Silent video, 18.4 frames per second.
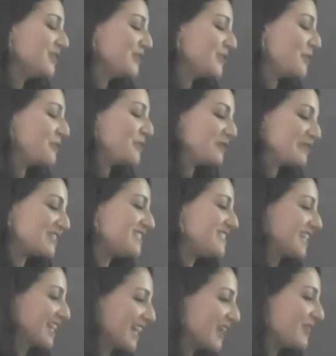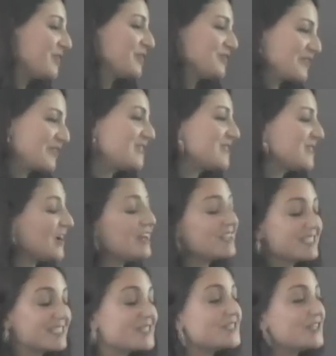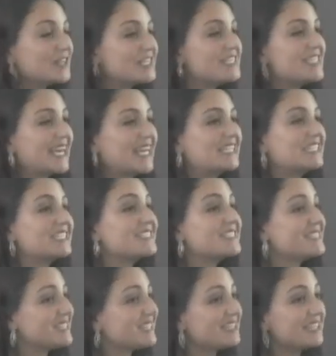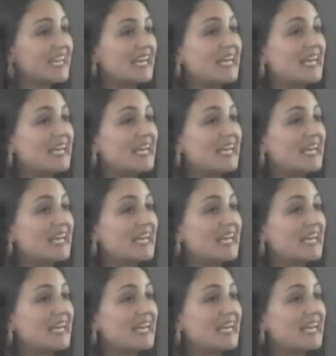when we were singing one of our songs, he started to get a little silly.